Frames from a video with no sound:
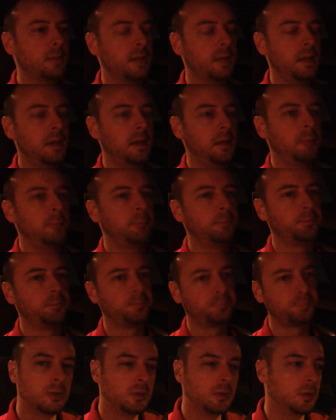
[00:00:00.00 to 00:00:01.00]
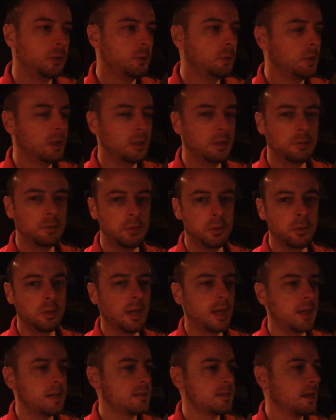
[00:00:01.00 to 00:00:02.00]
my head. Do any of you
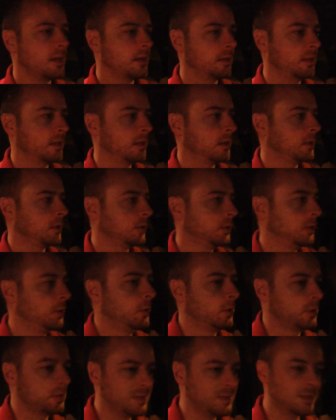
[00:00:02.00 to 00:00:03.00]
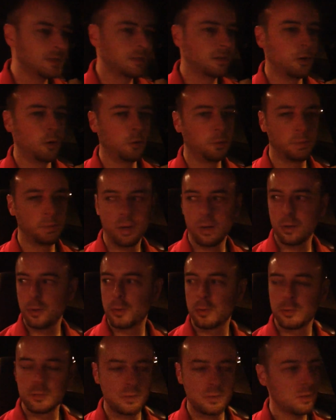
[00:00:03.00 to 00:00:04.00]
guys out there who are Cisco
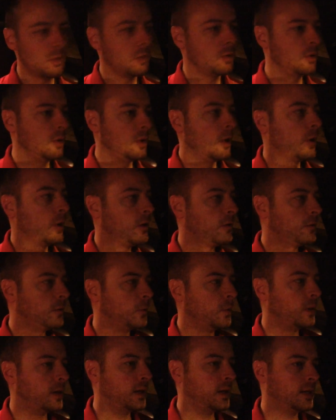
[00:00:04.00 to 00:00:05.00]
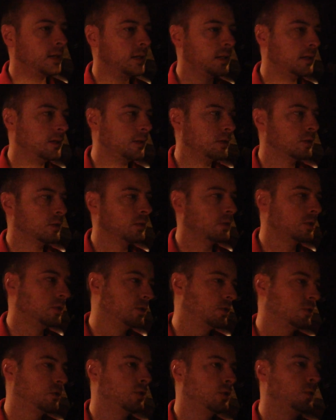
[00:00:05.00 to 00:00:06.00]
pros know of a way
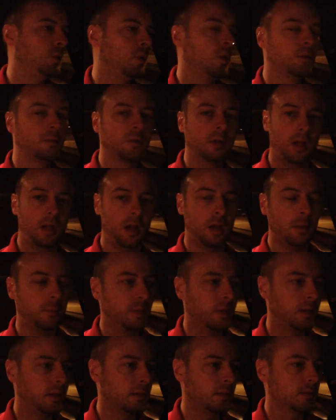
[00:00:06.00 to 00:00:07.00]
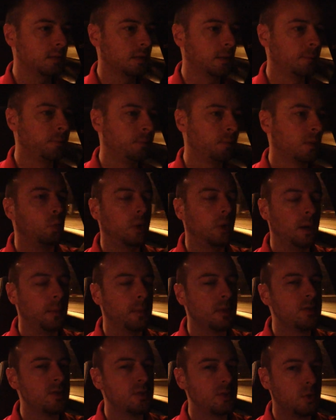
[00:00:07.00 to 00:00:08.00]
to overcome this? What
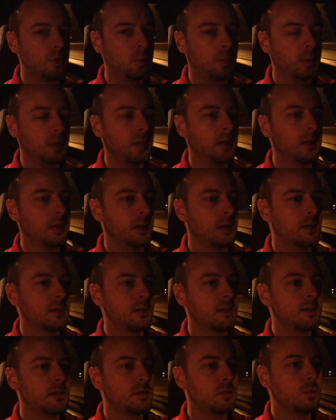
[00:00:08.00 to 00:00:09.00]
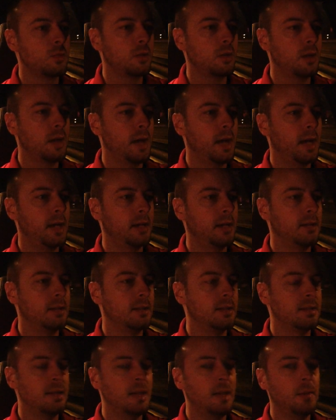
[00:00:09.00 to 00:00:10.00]
I'm assuming is when I
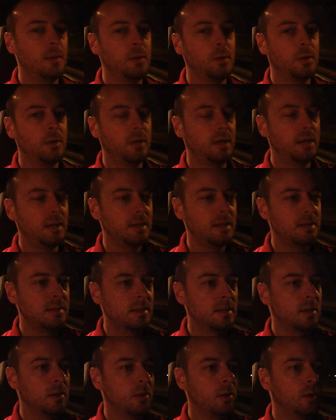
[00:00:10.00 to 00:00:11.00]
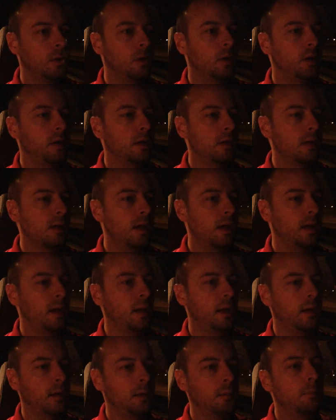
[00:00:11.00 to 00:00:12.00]
disable the instant on,
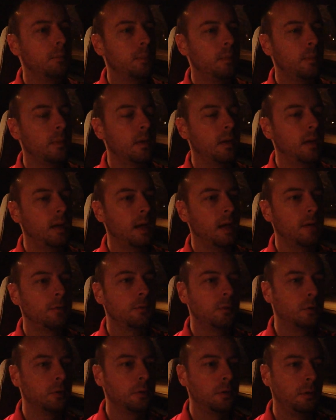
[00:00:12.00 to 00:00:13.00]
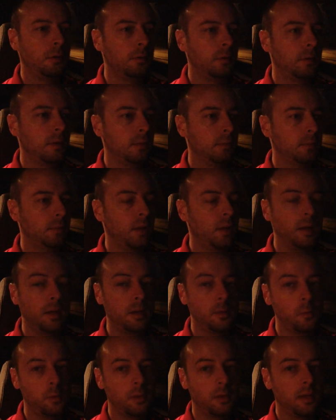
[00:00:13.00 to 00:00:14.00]
and after
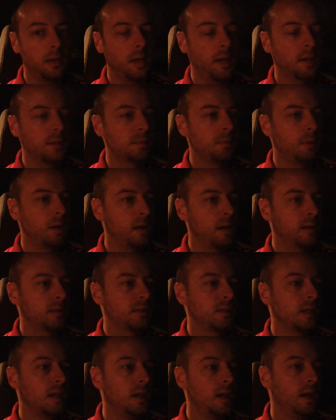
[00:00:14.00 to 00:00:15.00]
playing with the Xbox,